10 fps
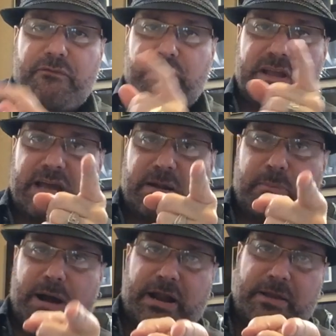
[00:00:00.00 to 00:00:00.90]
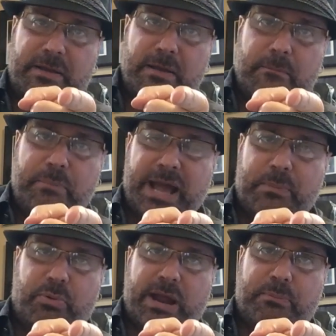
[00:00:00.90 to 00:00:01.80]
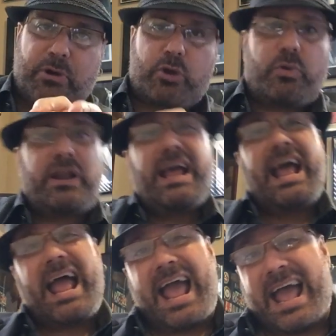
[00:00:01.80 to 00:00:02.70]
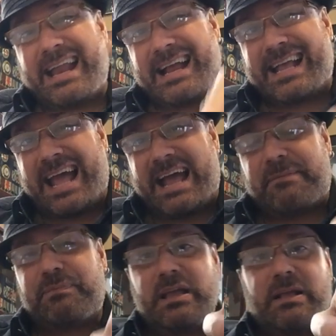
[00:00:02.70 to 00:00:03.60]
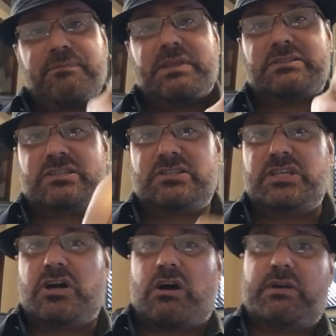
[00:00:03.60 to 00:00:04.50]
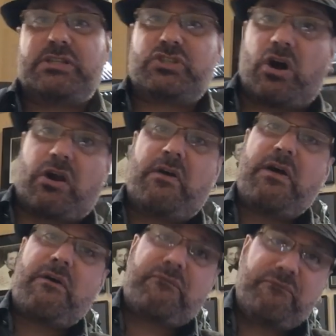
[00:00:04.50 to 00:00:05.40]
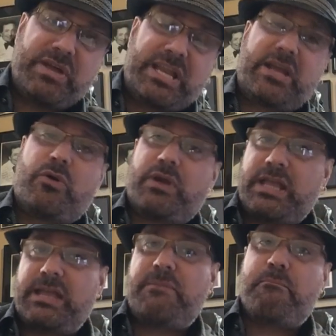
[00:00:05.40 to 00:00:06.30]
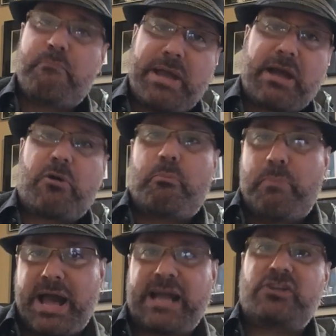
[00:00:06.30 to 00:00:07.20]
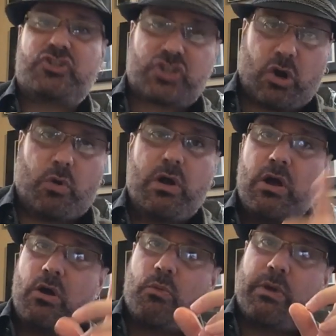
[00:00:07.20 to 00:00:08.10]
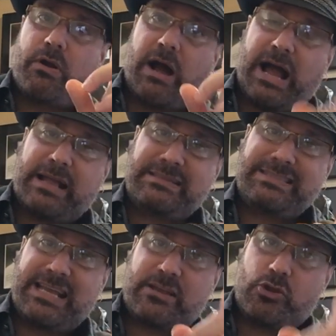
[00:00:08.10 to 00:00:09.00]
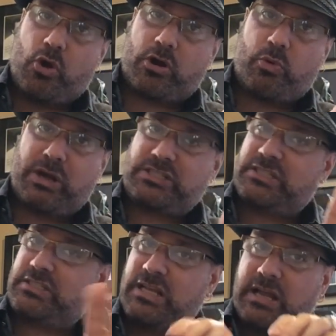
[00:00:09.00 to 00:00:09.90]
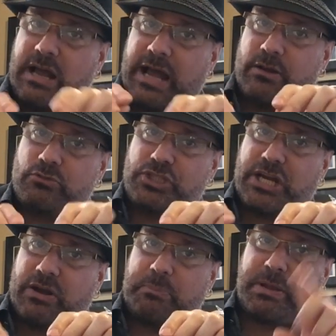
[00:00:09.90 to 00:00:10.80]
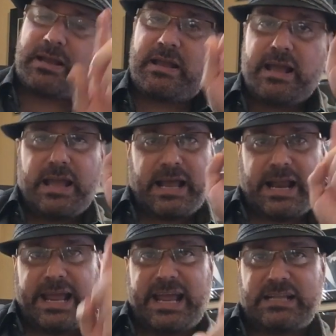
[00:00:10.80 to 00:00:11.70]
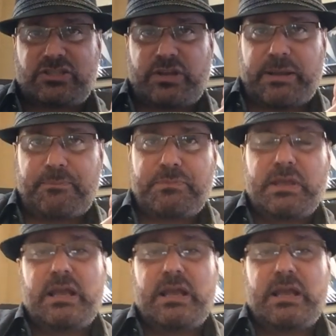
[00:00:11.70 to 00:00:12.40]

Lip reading: Forget about it. Bad Brad Berkwit. And again, this is the RSR Video Email Bag Show, where I take your questions, I don't cherry pick, and I answer them.